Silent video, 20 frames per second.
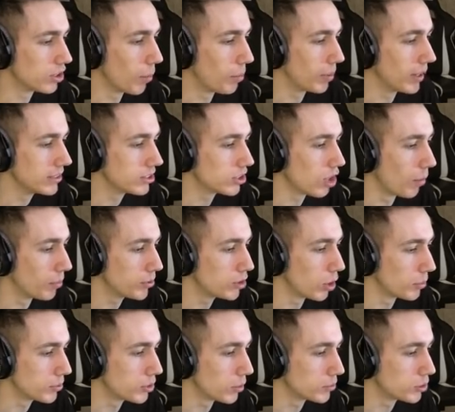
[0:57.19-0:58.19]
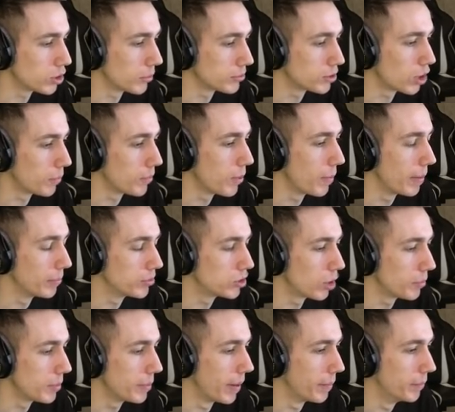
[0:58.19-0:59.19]
stop, please stop, stop, stop, stop, stop your mum,
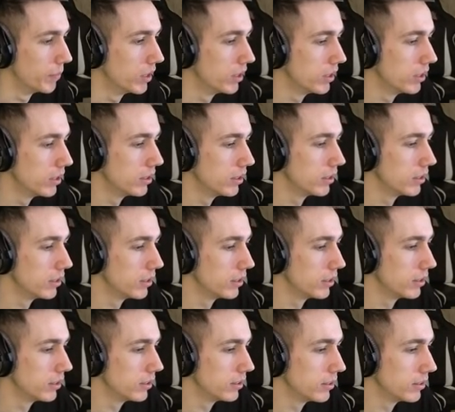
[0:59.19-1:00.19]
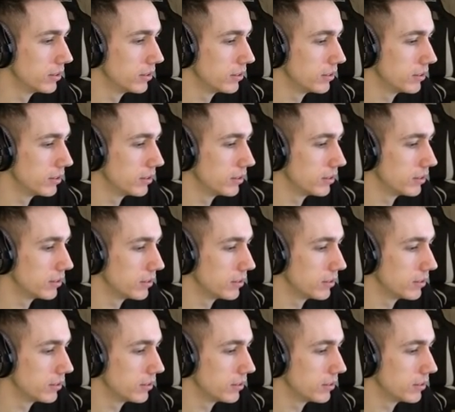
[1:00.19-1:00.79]
stop your mum. nice. Stop your mum. What I'm